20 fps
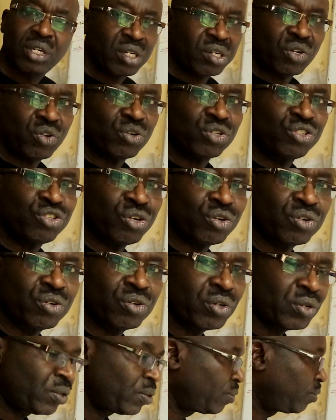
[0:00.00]
No
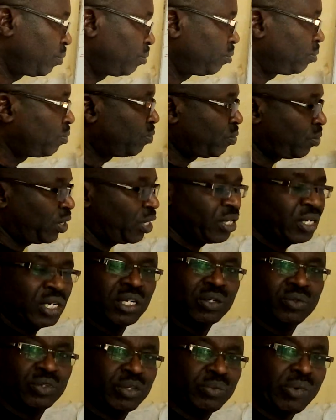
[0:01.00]
joke. We are
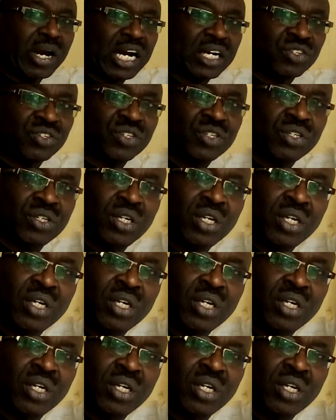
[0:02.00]
dealing with marks.